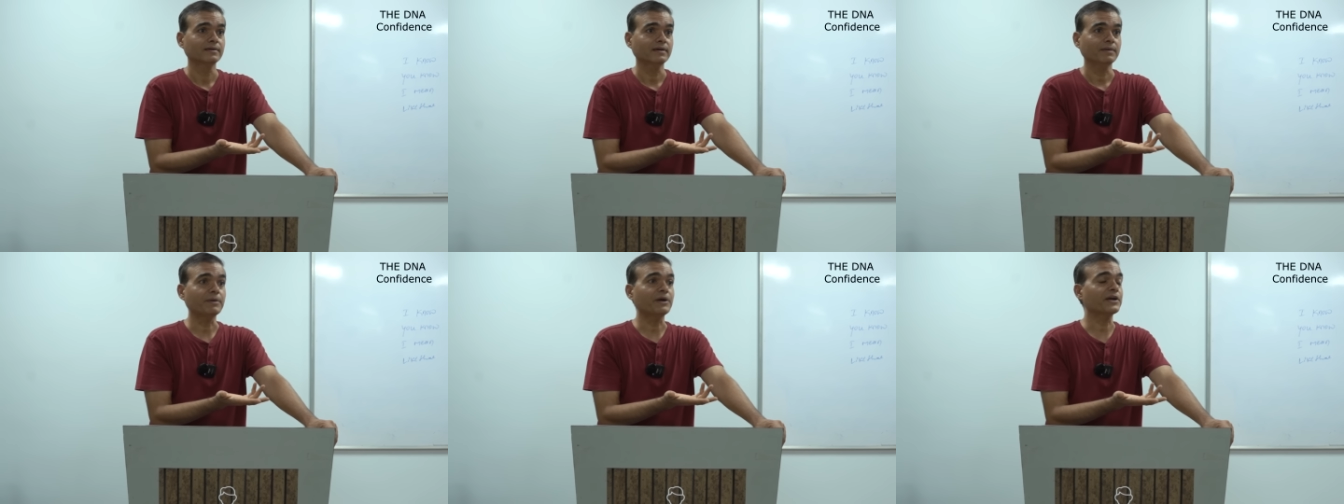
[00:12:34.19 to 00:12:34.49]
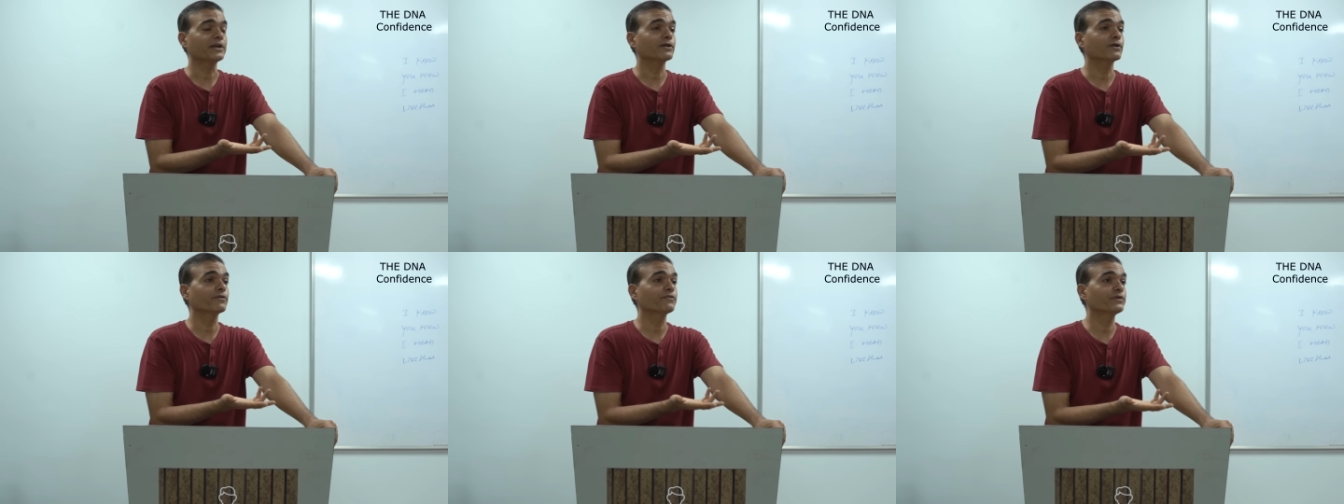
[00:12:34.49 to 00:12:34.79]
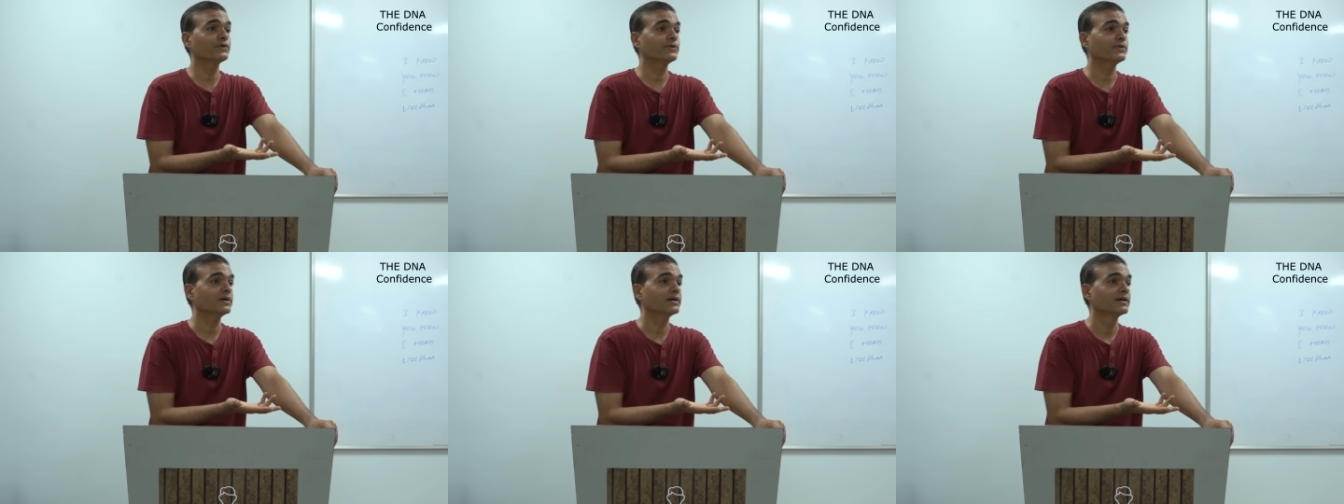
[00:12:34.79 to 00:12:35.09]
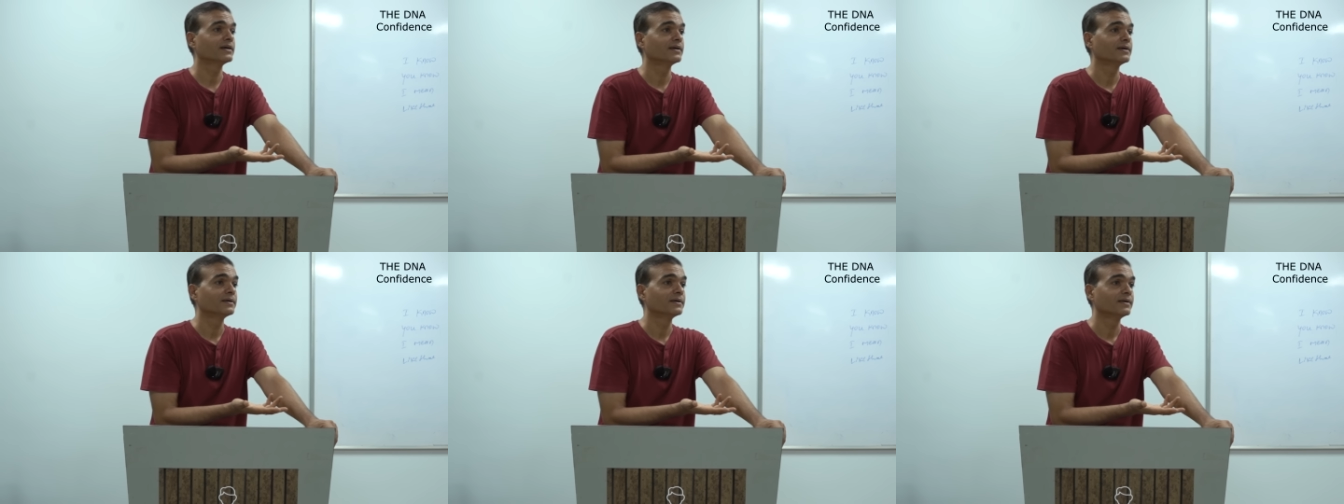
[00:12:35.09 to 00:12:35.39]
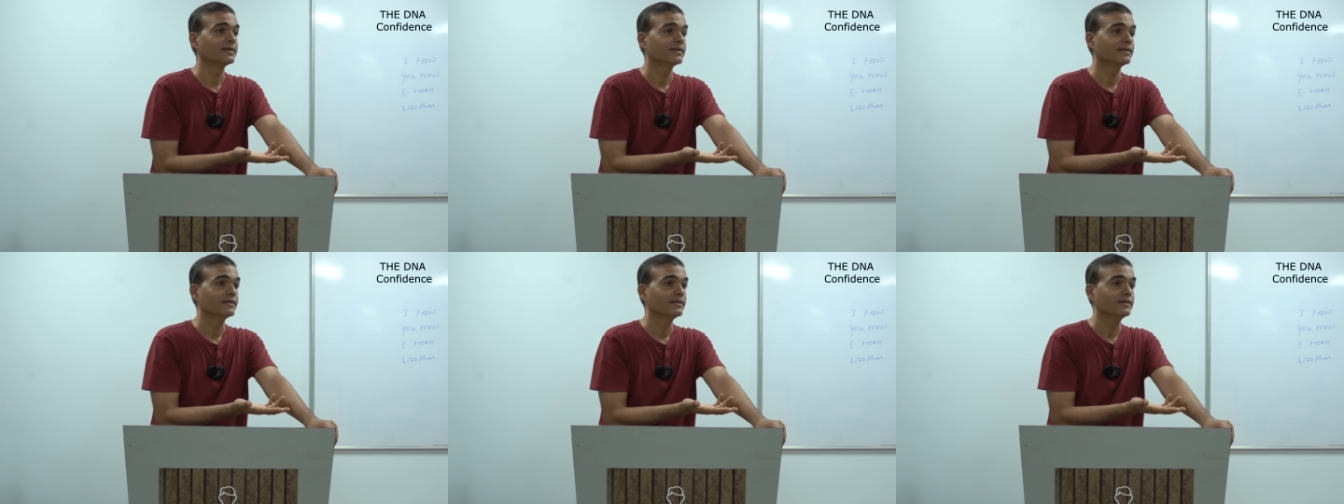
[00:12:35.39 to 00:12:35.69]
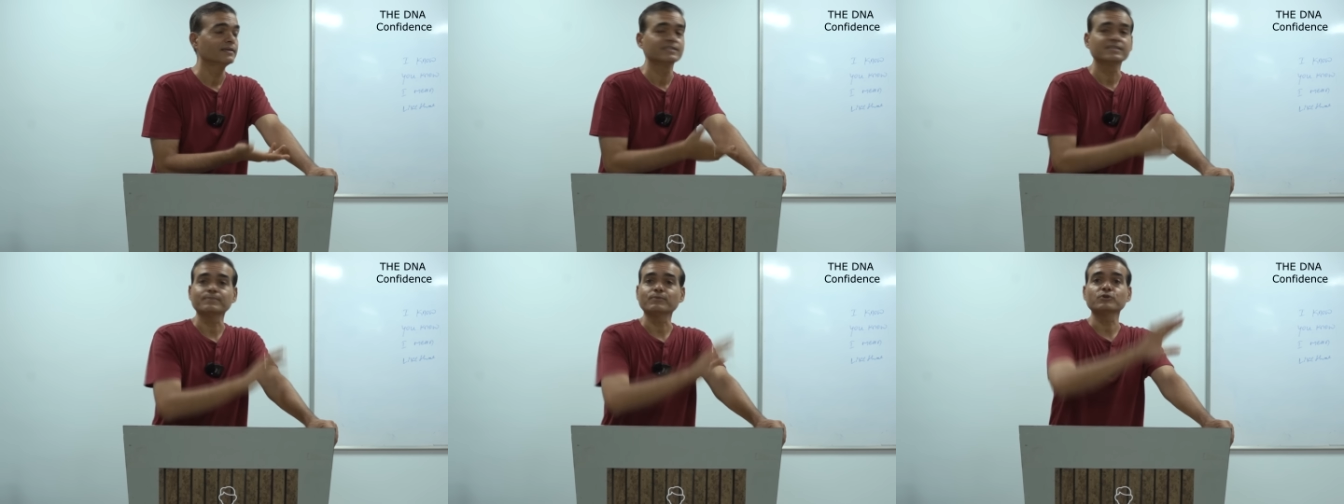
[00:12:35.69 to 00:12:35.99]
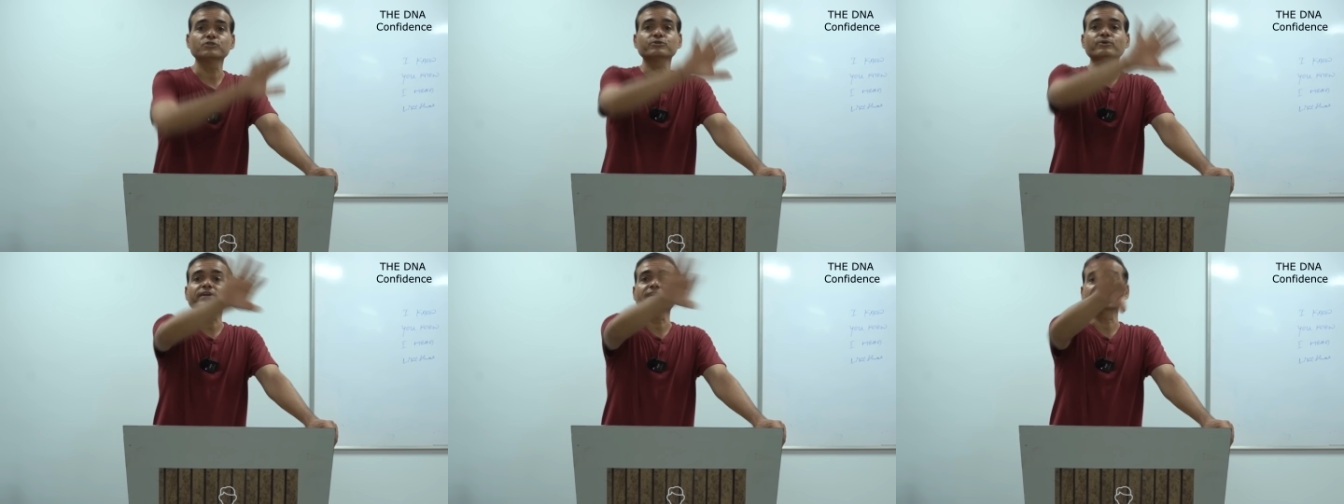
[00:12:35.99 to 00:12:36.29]
Am I right, all of you?
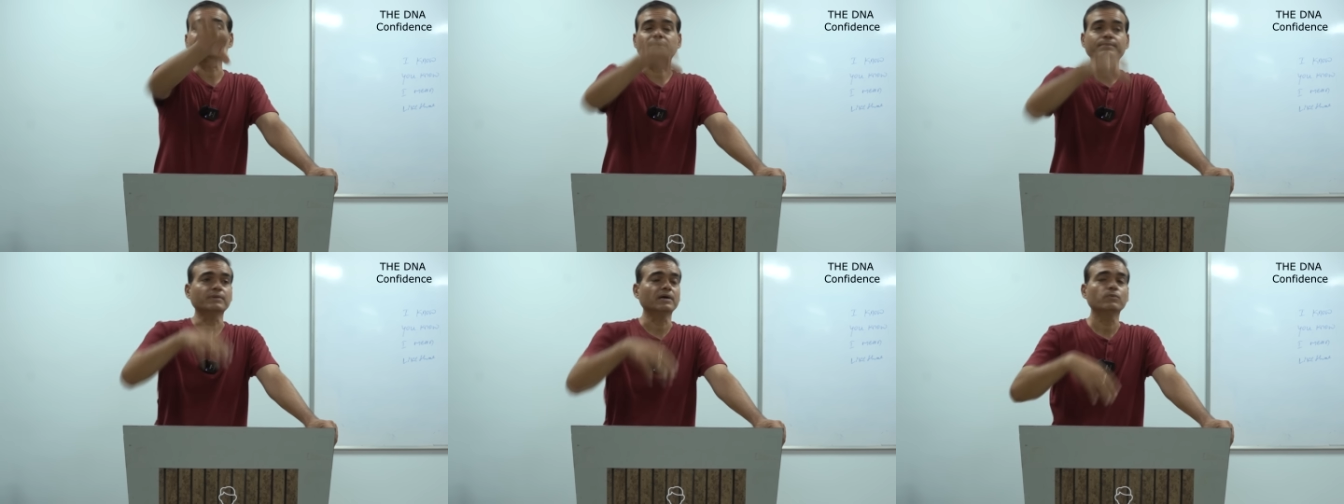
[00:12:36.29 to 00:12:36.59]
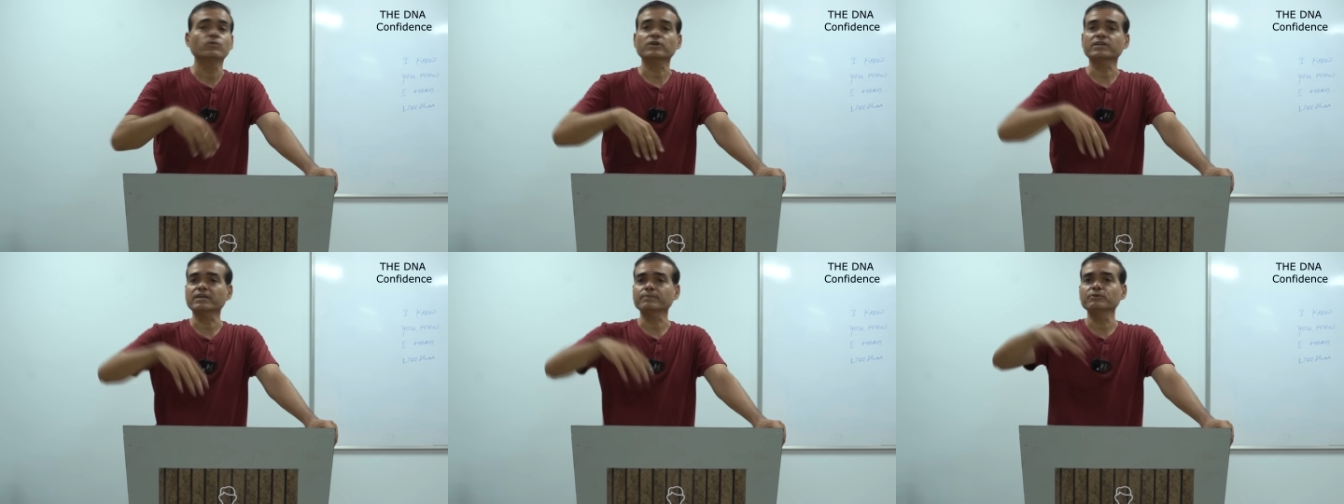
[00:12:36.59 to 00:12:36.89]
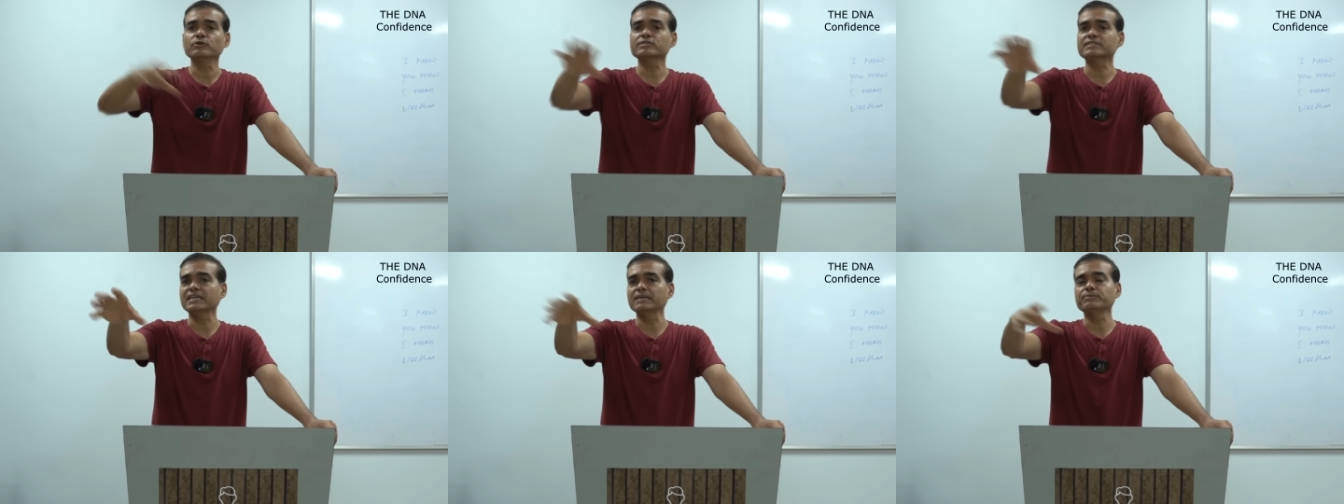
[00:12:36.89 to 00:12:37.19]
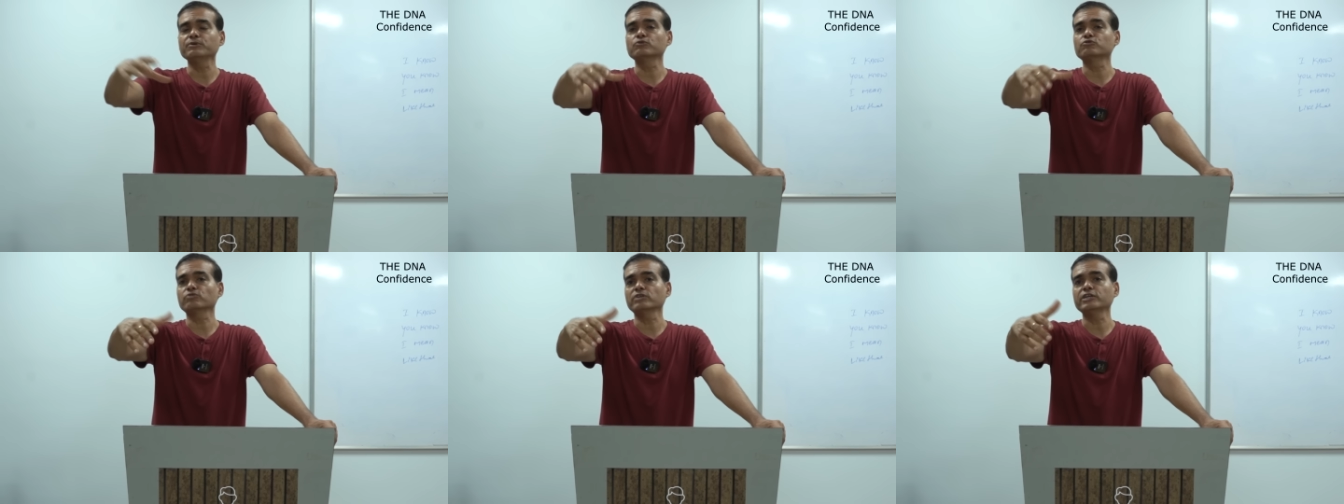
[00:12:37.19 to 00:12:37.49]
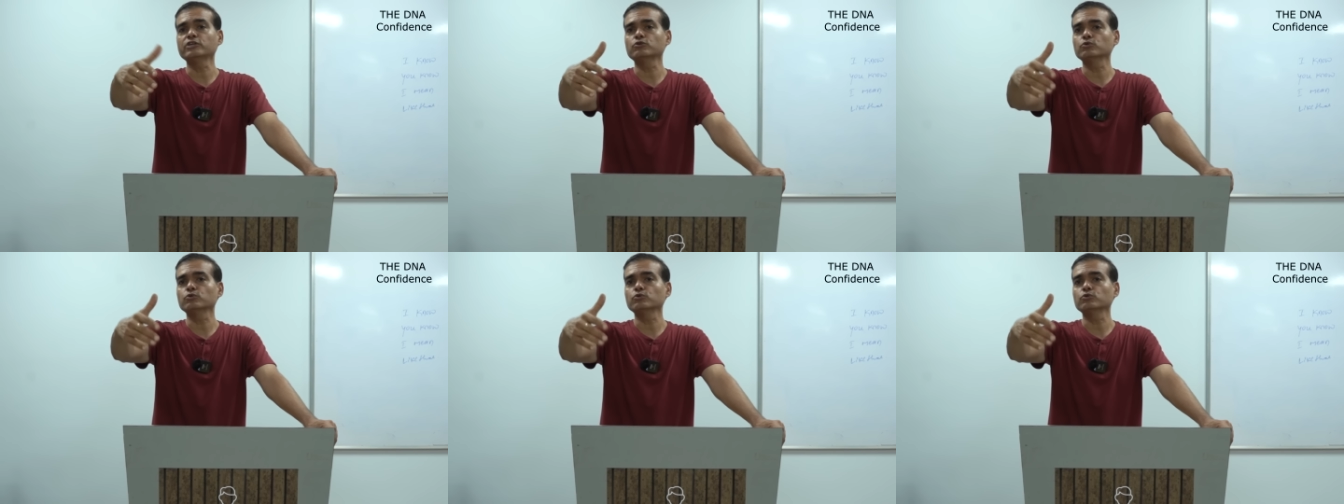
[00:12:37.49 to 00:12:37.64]
Suppose your exam, what time you sleep usually?